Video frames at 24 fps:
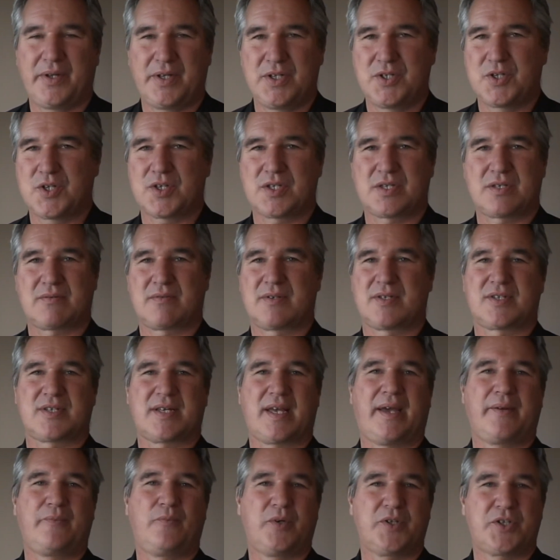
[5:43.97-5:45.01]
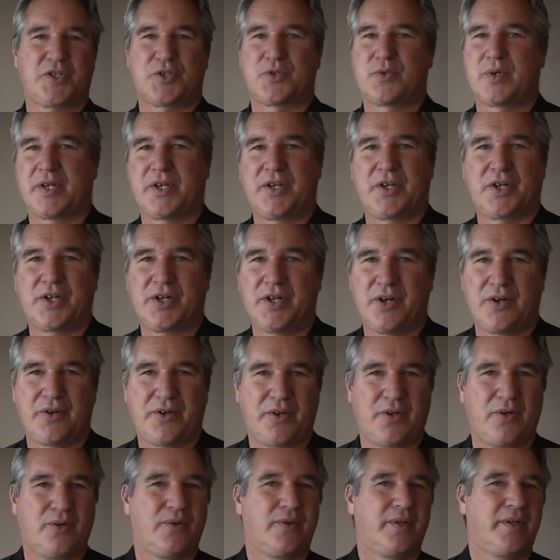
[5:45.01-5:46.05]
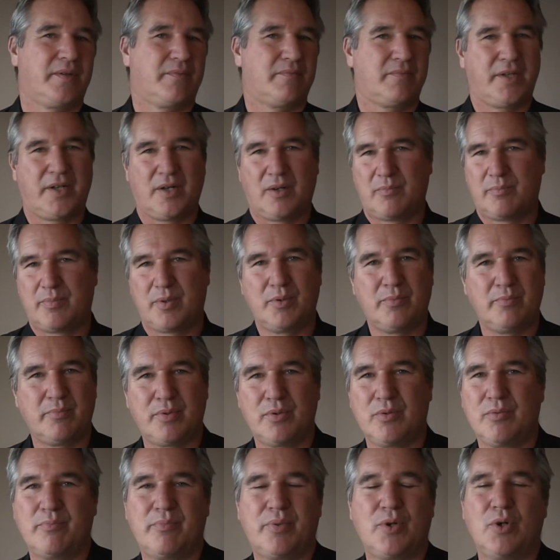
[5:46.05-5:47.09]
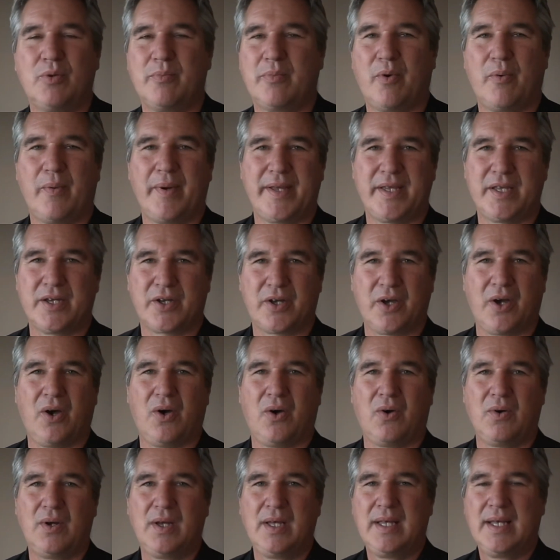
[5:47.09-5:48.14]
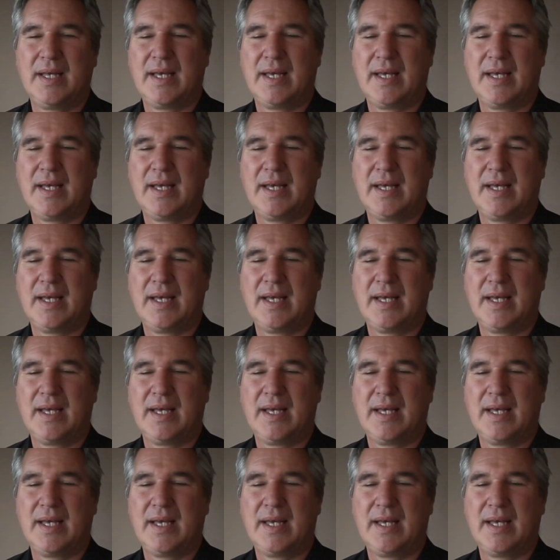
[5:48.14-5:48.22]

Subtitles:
You just decide which trick you're going to do, and boom, boom, boom, away you go.